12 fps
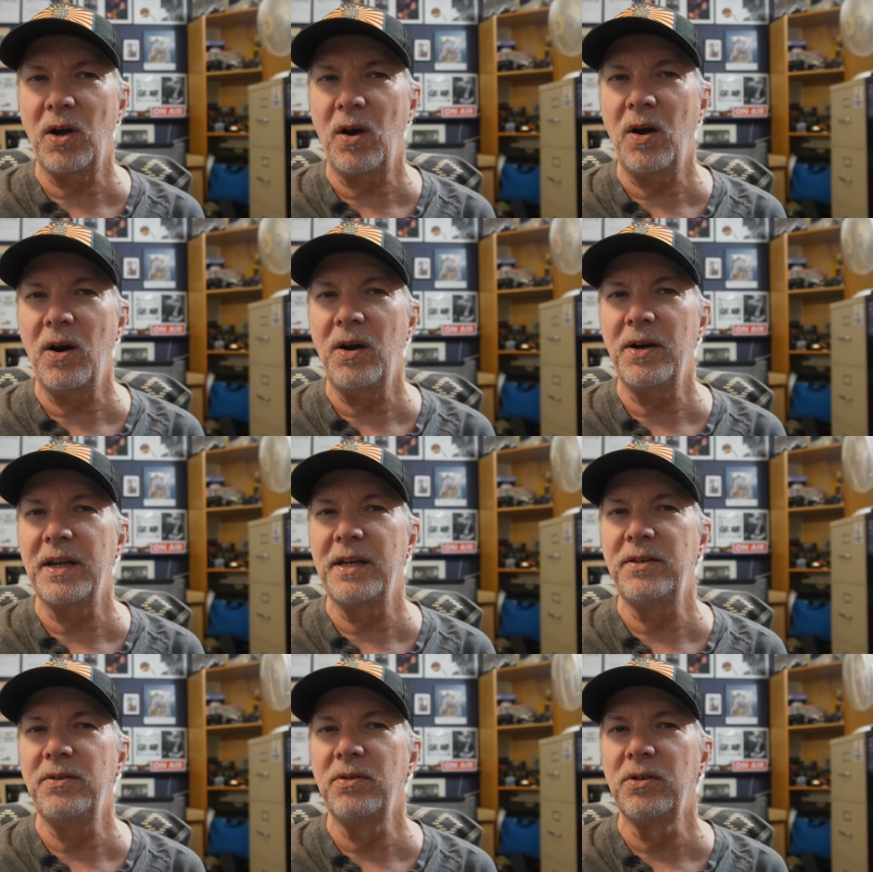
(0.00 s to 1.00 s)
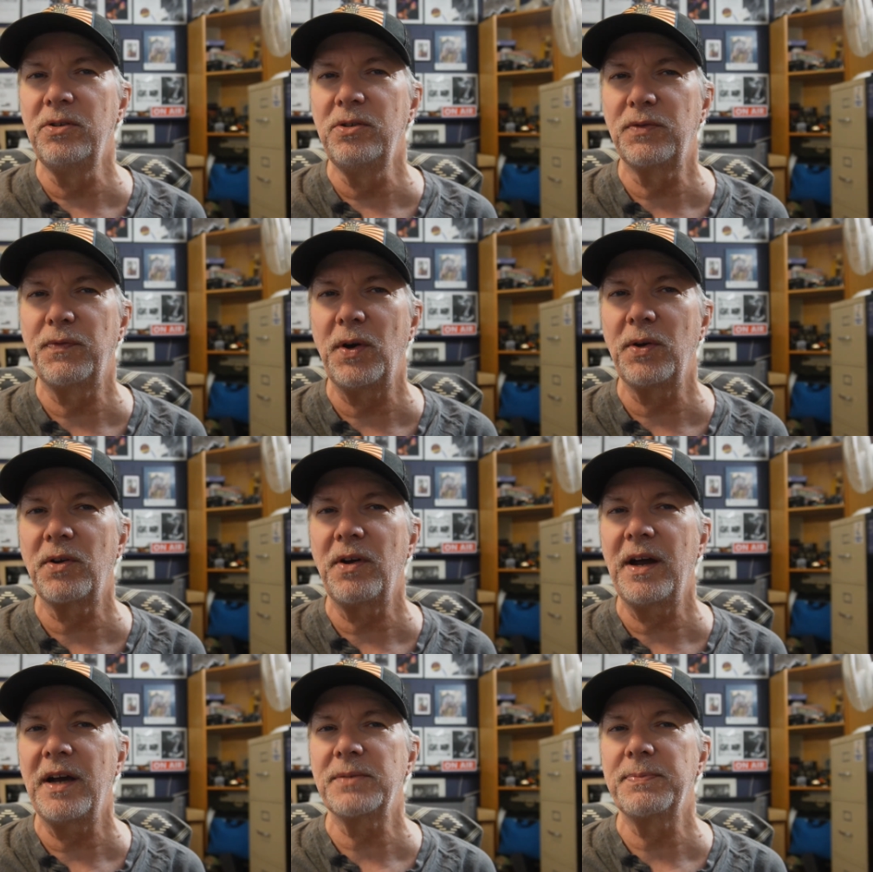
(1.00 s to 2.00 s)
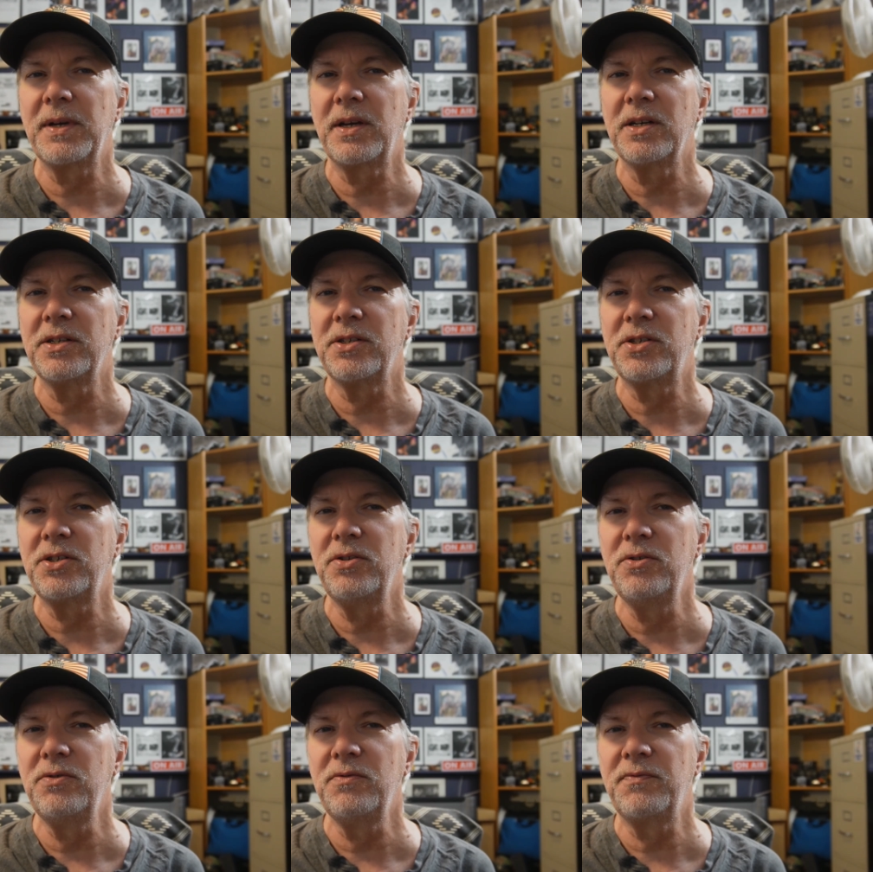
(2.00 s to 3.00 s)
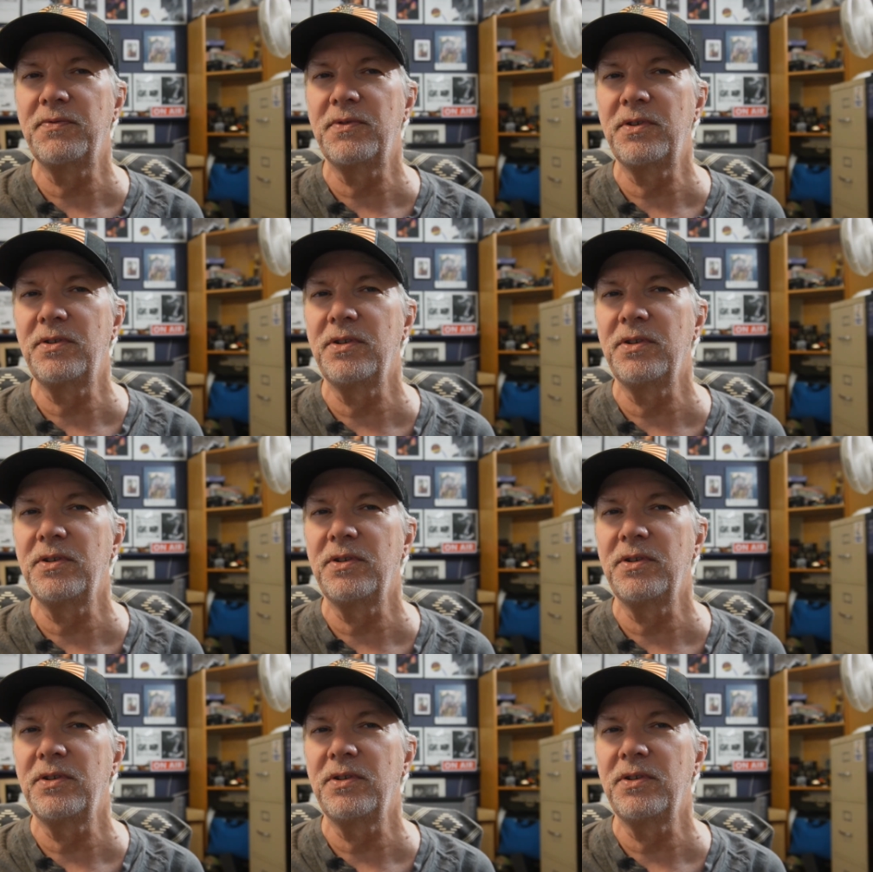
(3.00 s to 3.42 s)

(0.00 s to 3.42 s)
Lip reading: card and you lose photographs because you've